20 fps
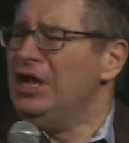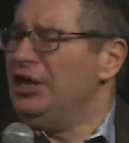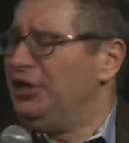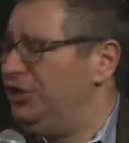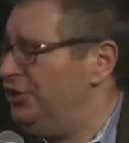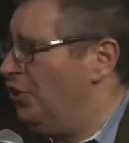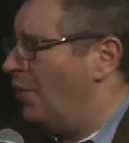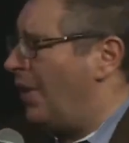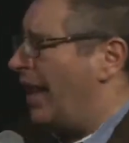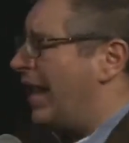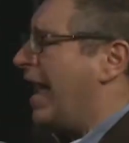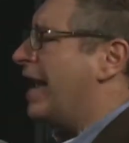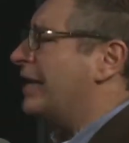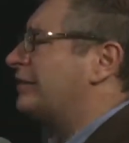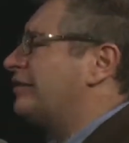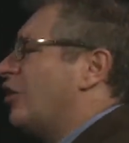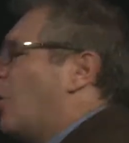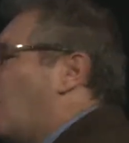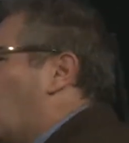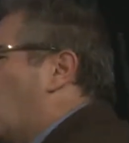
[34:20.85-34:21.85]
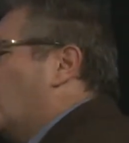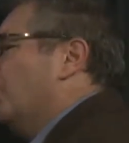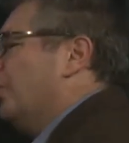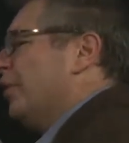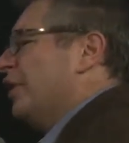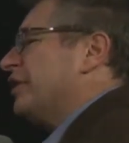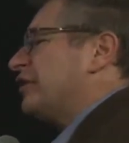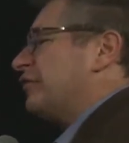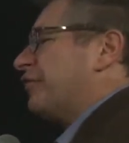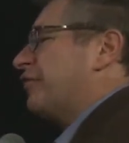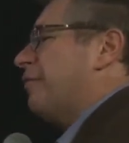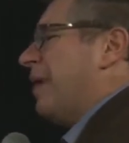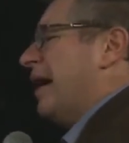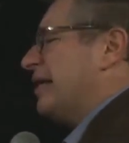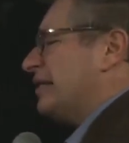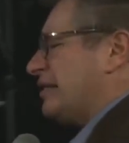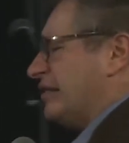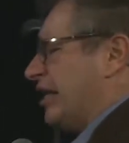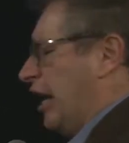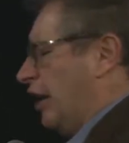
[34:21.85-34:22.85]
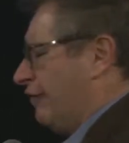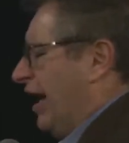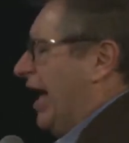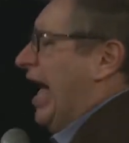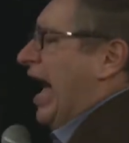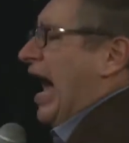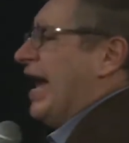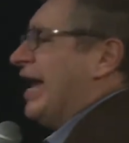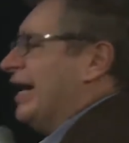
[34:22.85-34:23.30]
you know, I had to own this for myself. I